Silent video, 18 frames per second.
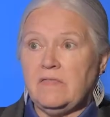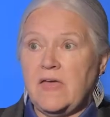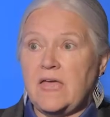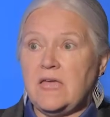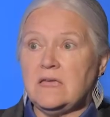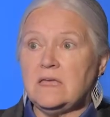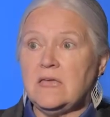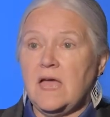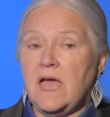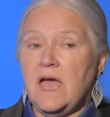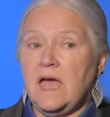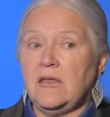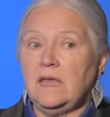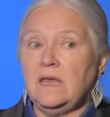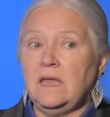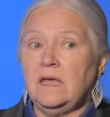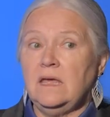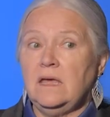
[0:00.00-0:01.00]
they
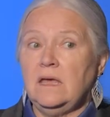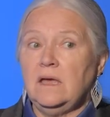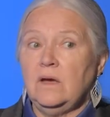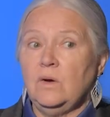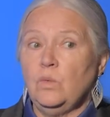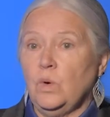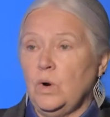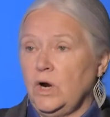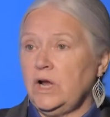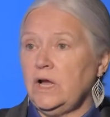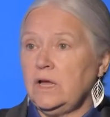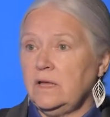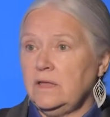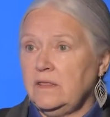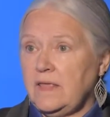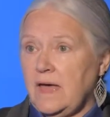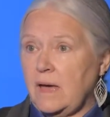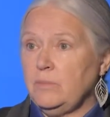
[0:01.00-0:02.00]
can work
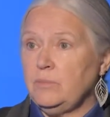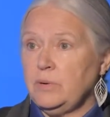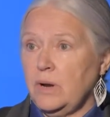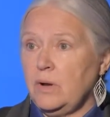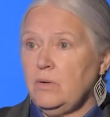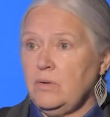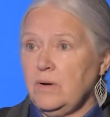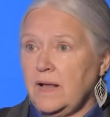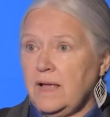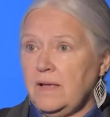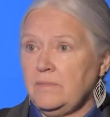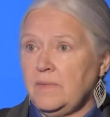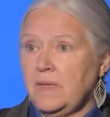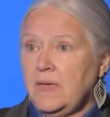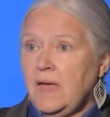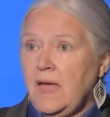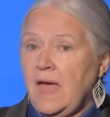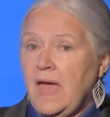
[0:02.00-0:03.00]
that program,
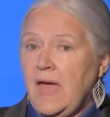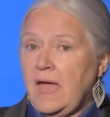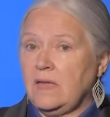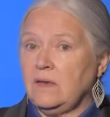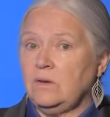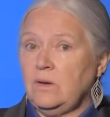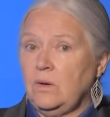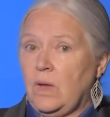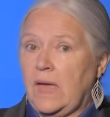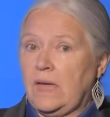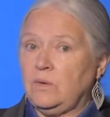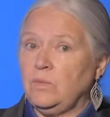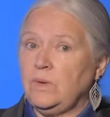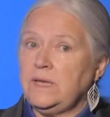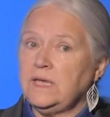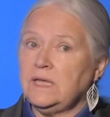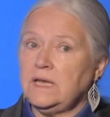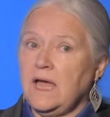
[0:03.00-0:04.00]
and we can